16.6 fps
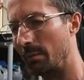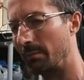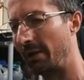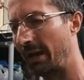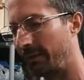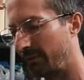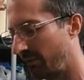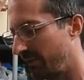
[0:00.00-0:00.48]

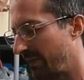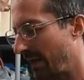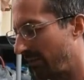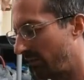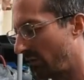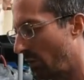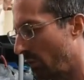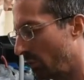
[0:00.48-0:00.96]
That's
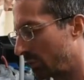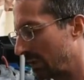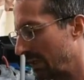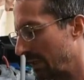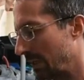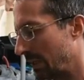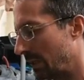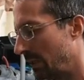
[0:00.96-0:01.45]
the whole
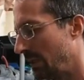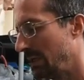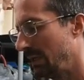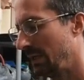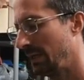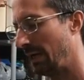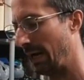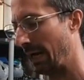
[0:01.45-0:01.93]
key.
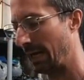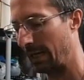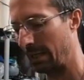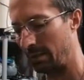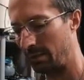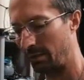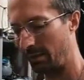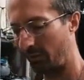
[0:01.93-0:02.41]

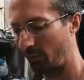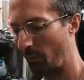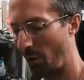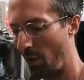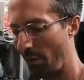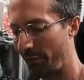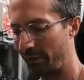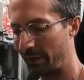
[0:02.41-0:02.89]
And it's
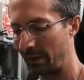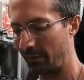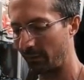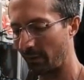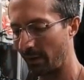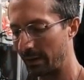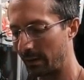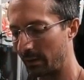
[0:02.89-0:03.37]
small things
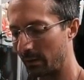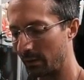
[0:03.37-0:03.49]
like